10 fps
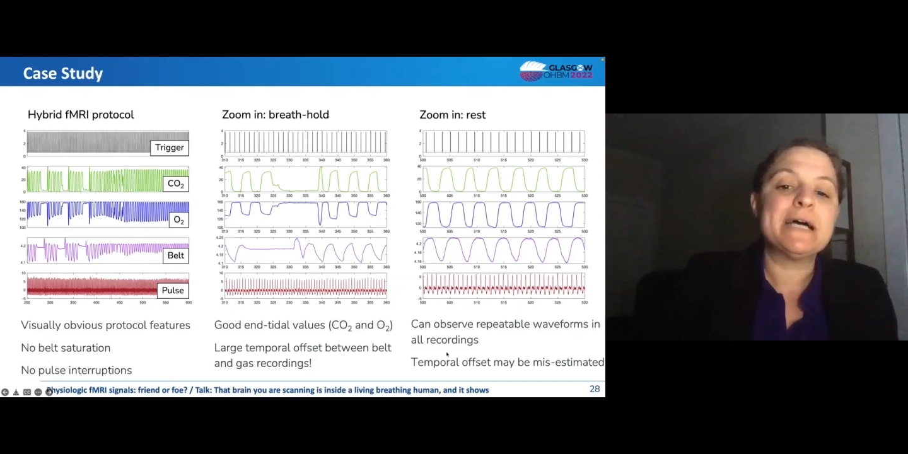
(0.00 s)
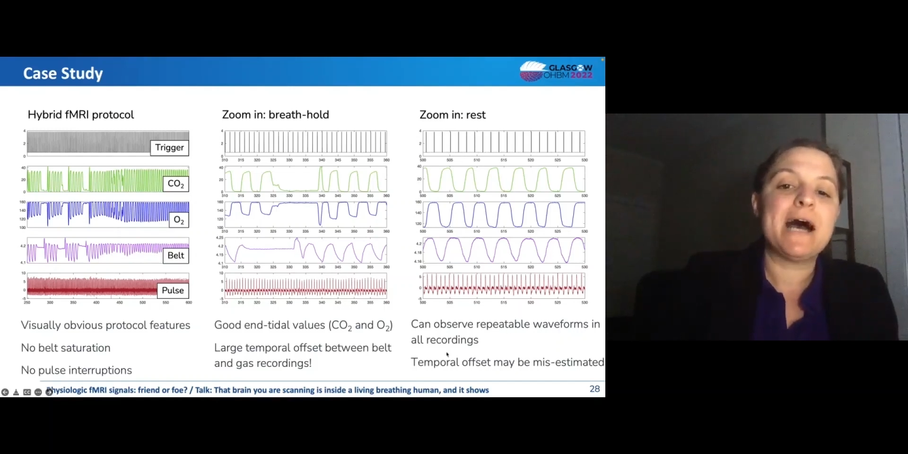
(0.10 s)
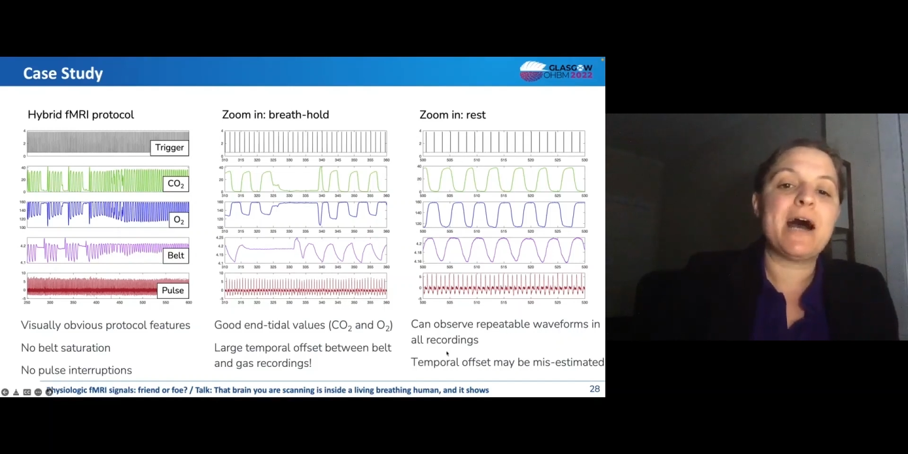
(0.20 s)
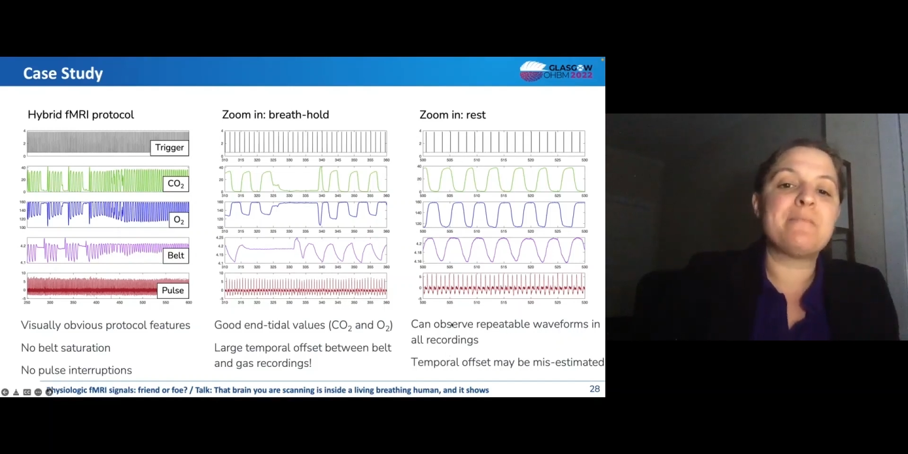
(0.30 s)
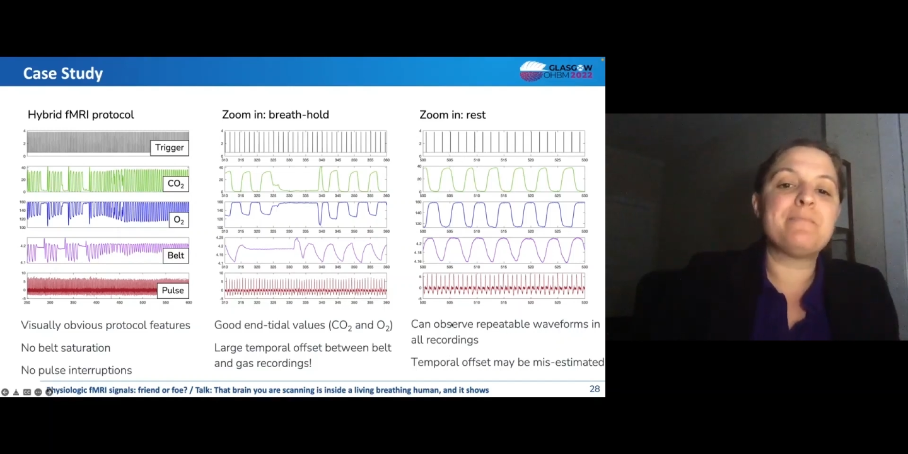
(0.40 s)

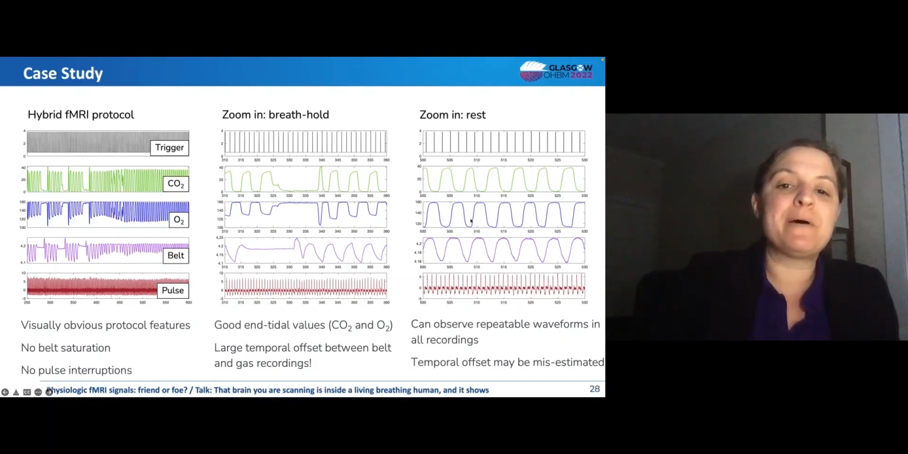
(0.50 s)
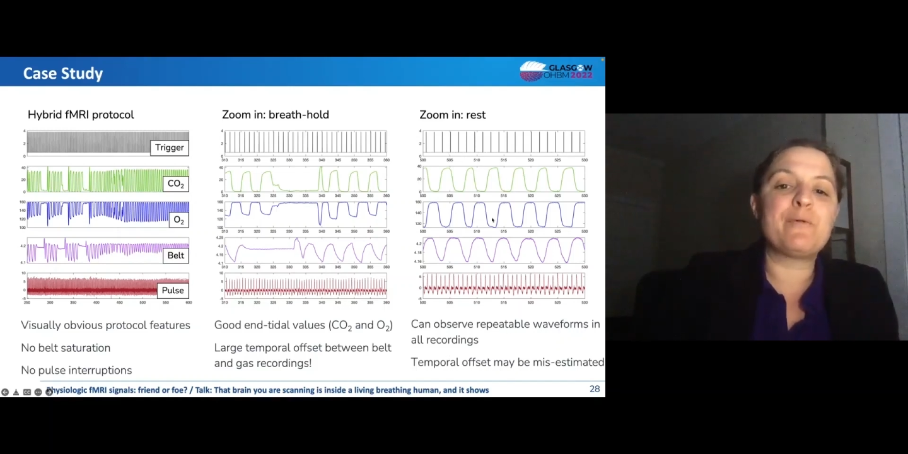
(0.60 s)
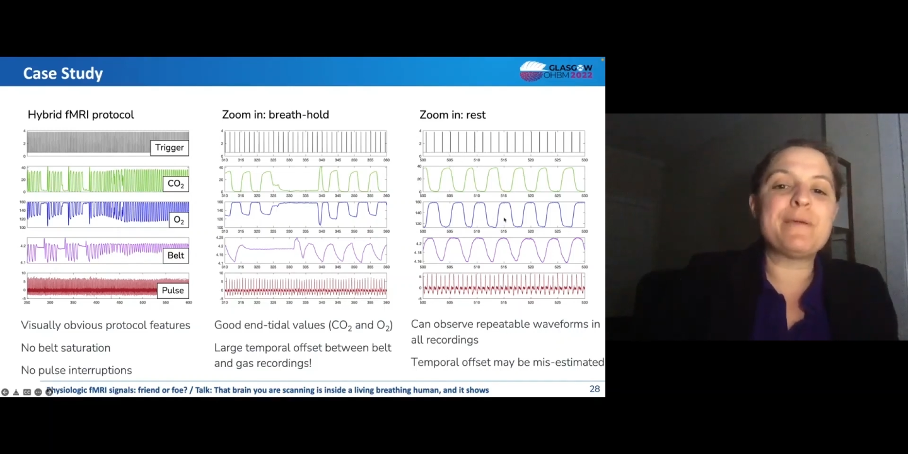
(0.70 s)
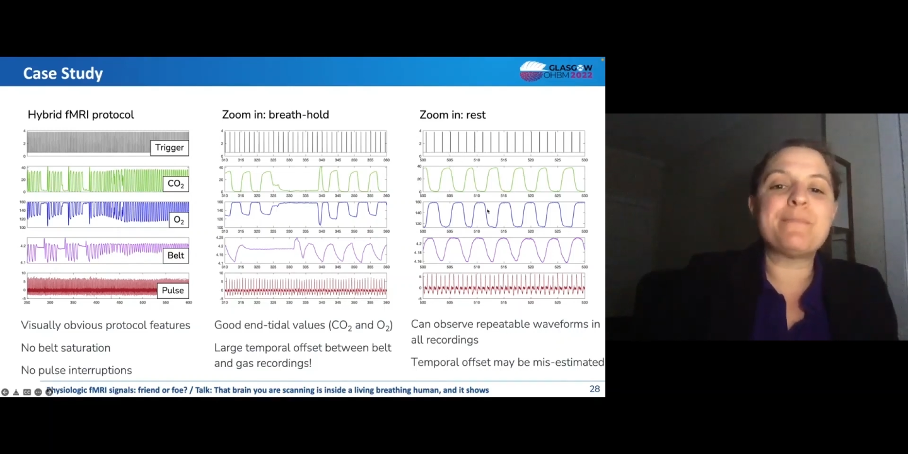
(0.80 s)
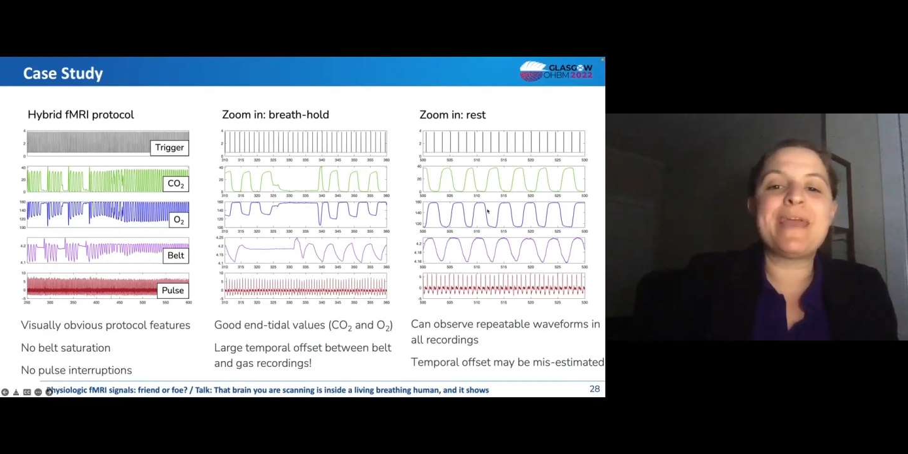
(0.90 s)
but we
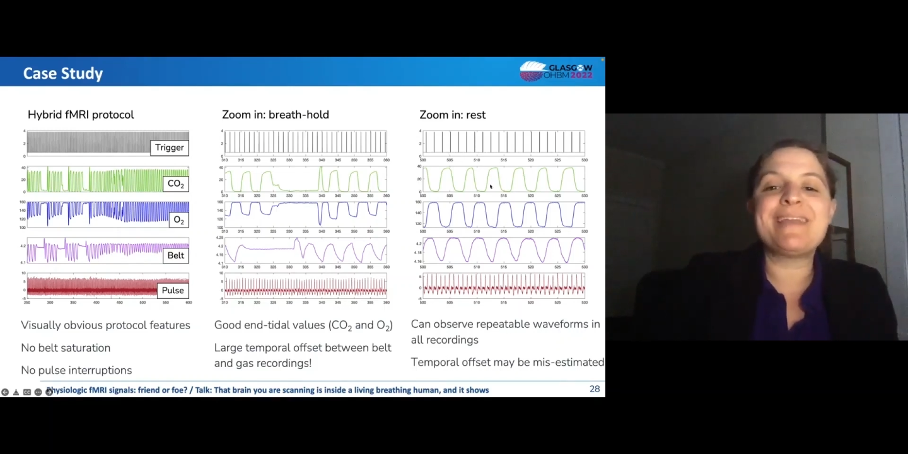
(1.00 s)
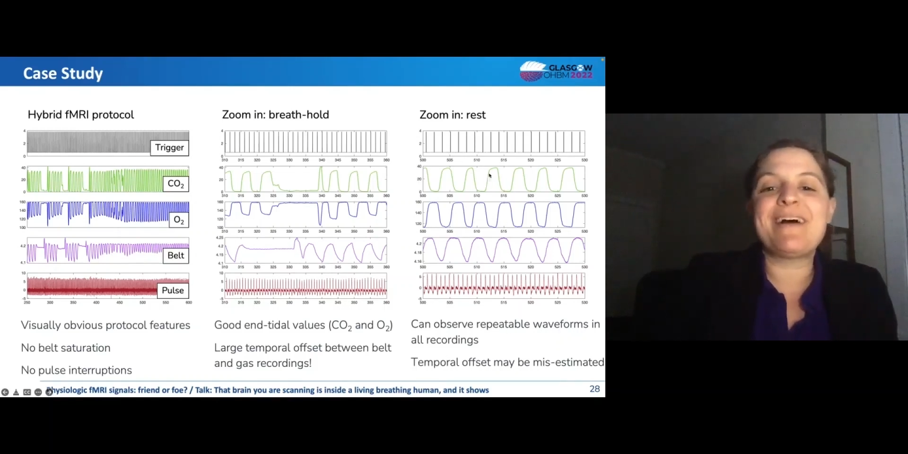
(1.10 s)
may not